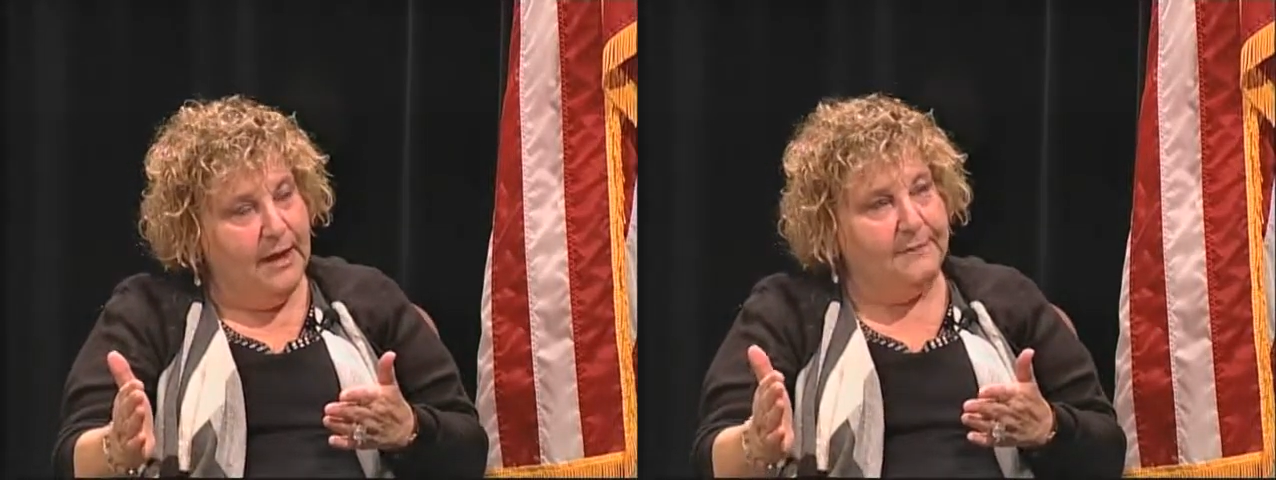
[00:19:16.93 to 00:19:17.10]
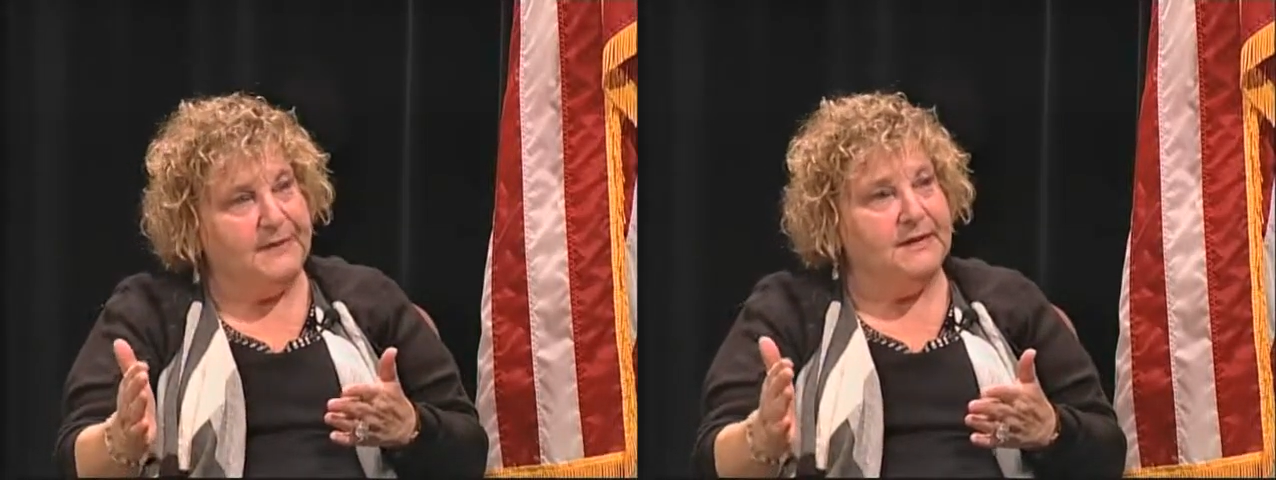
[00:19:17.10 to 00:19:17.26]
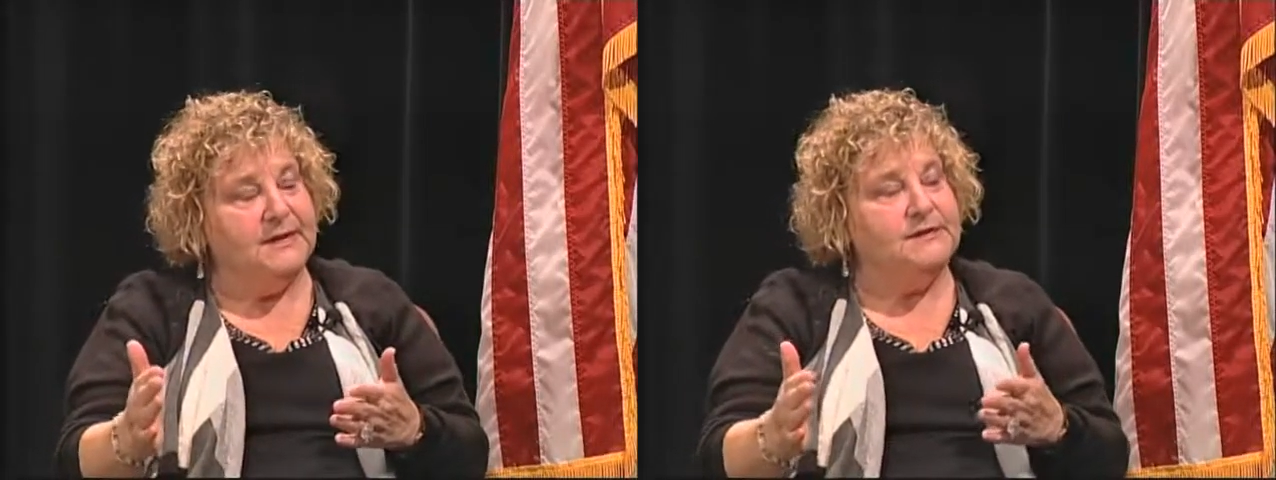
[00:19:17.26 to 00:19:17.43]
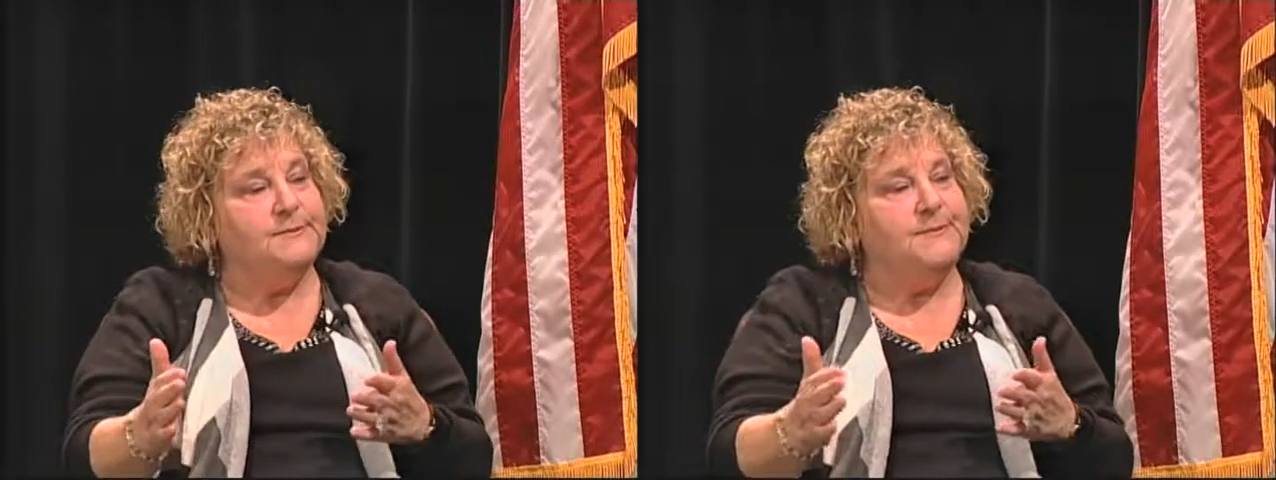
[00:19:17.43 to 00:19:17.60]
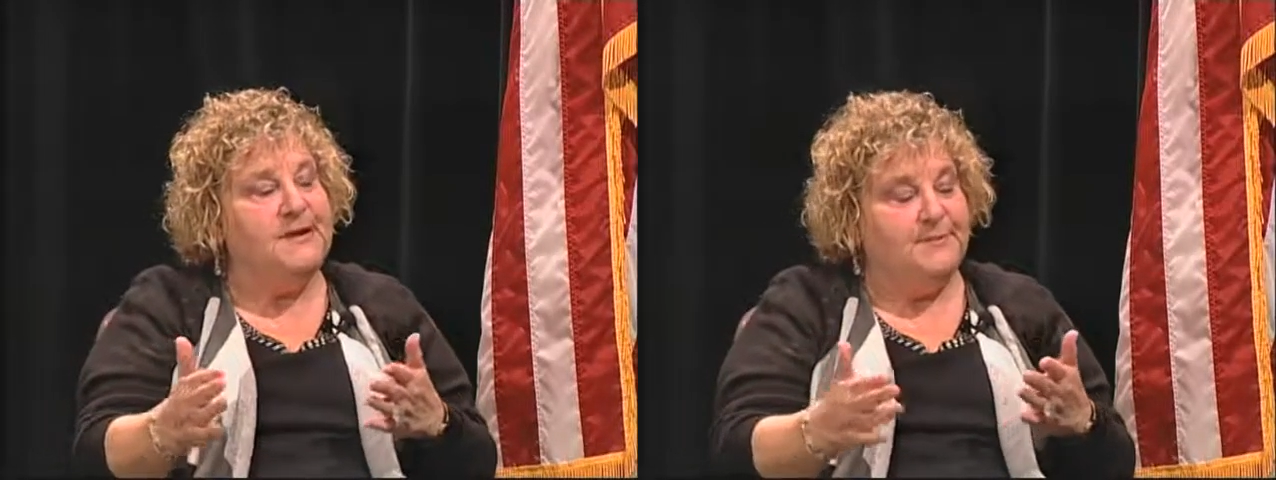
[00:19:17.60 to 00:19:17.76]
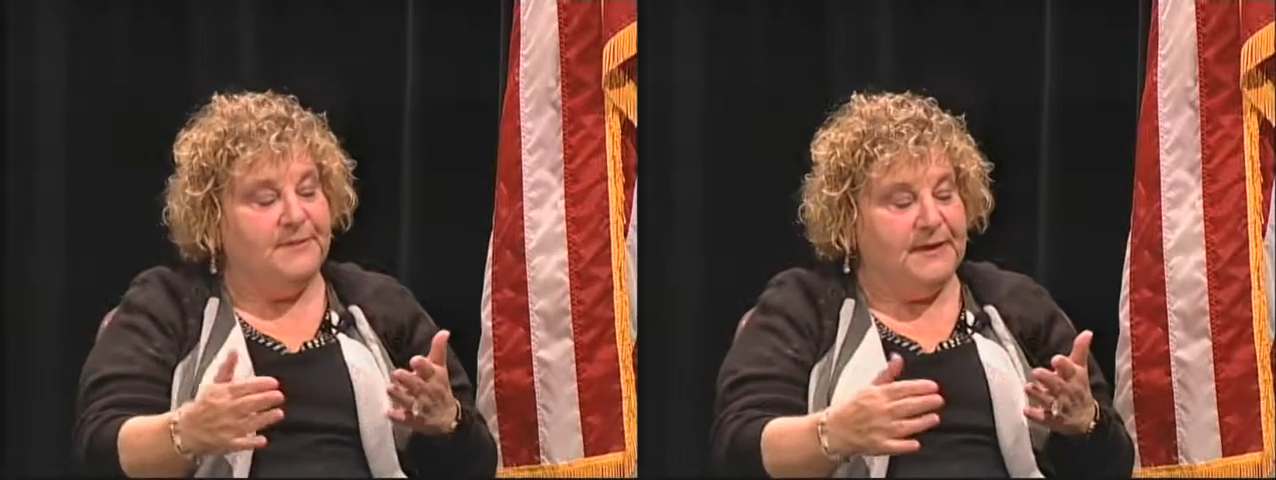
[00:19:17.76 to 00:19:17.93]
because
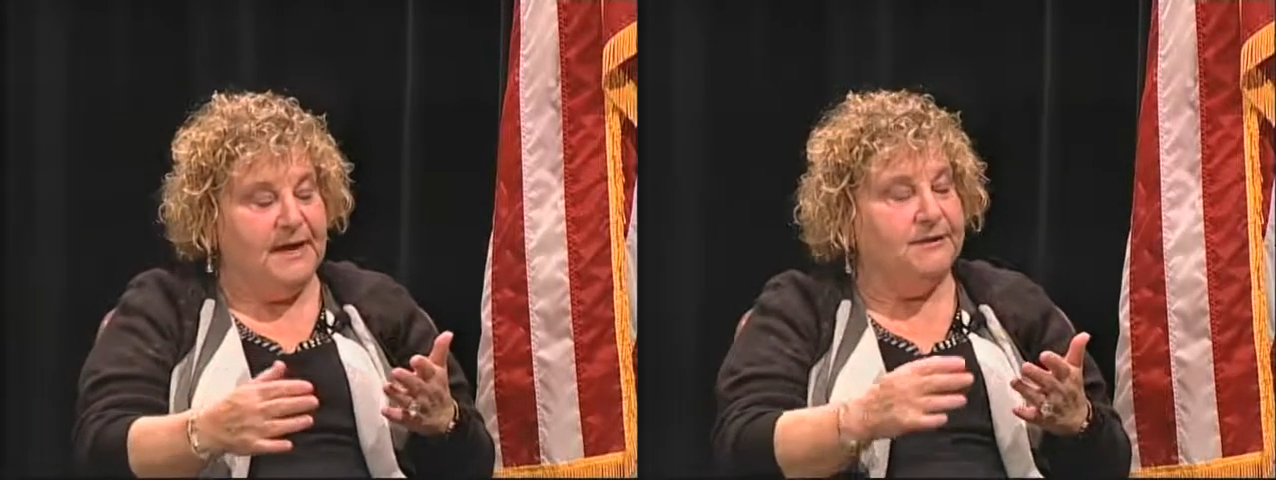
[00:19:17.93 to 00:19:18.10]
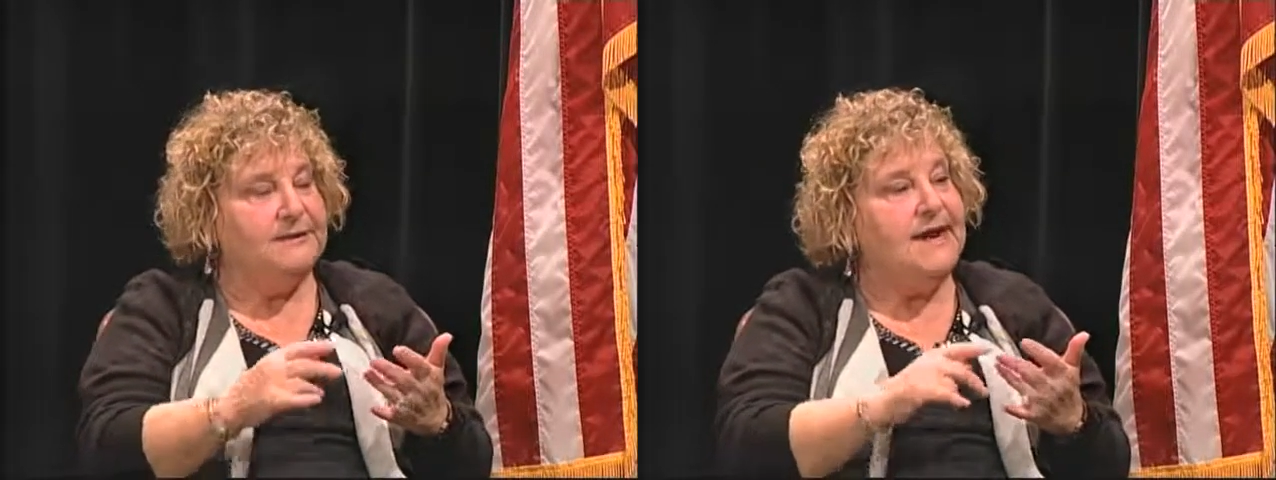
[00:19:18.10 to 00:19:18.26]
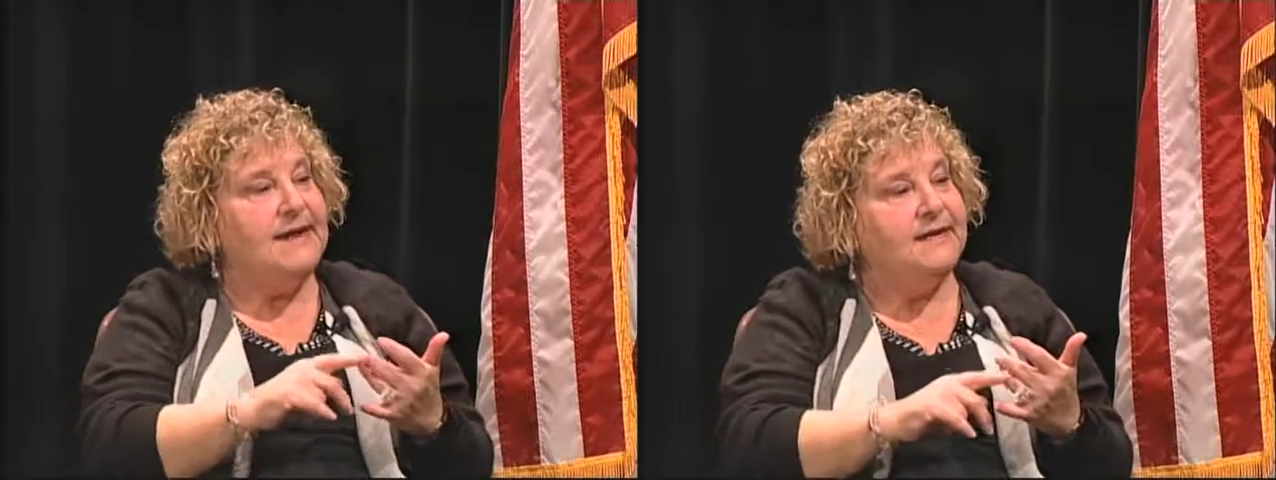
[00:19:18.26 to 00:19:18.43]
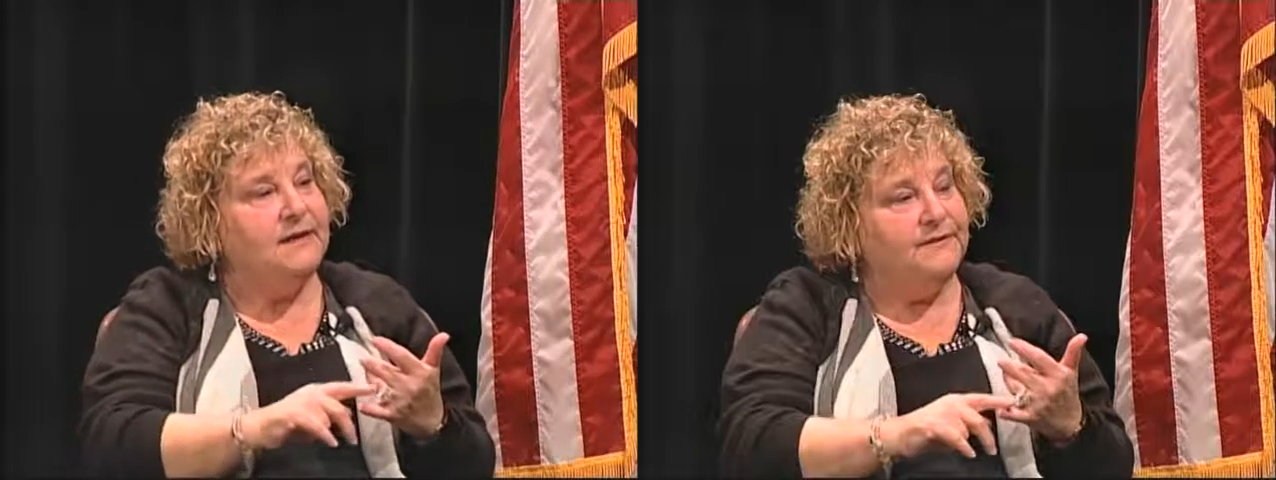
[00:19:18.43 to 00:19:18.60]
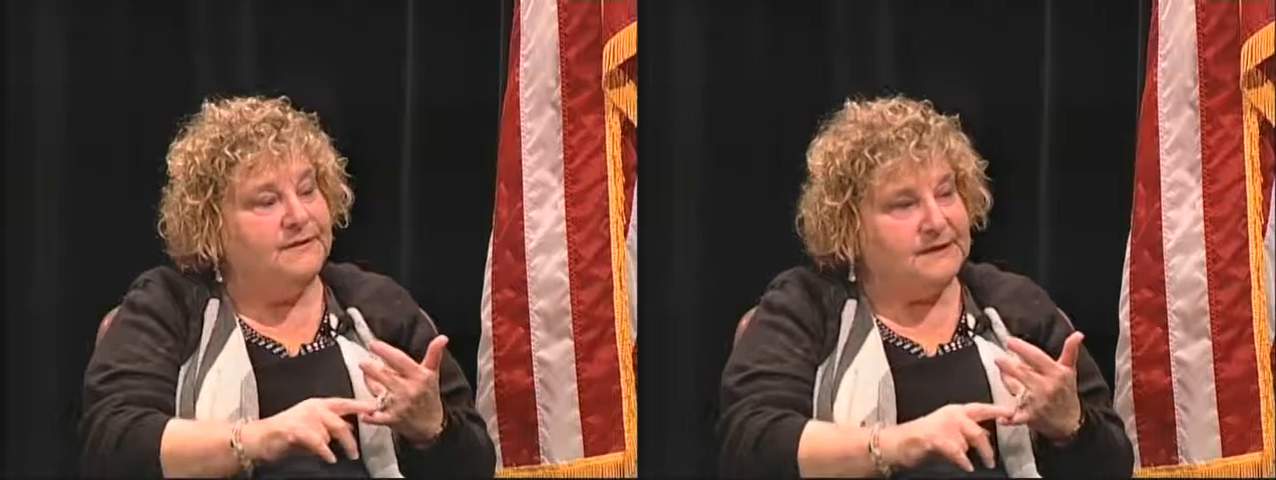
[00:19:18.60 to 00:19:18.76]
people aren't taking the